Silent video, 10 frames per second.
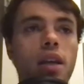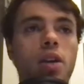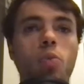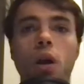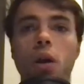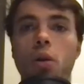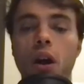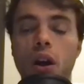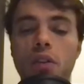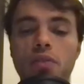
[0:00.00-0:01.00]
well,
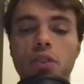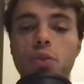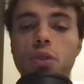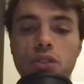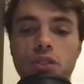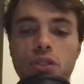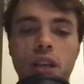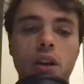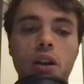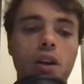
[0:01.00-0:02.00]
our viewers and
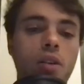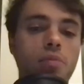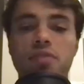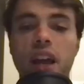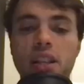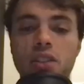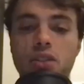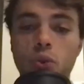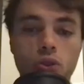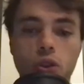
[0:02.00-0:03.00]
our fans'
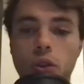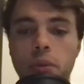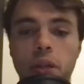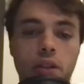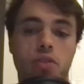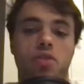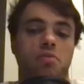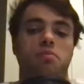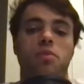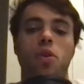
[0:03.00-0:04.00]
thoughts on,
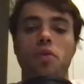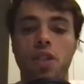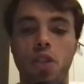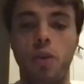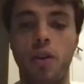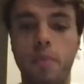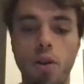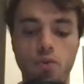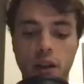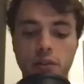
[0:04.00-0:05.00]
because obviously it's one of the
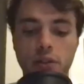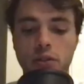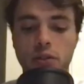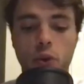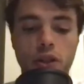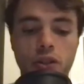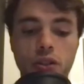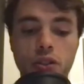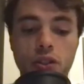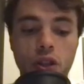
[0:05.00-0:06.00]
most relevant
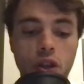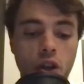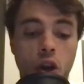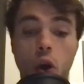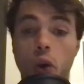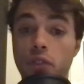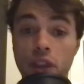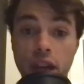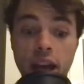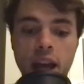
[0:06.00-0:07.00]
questions of
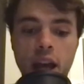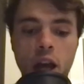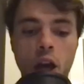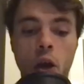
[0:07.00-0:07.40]
the year.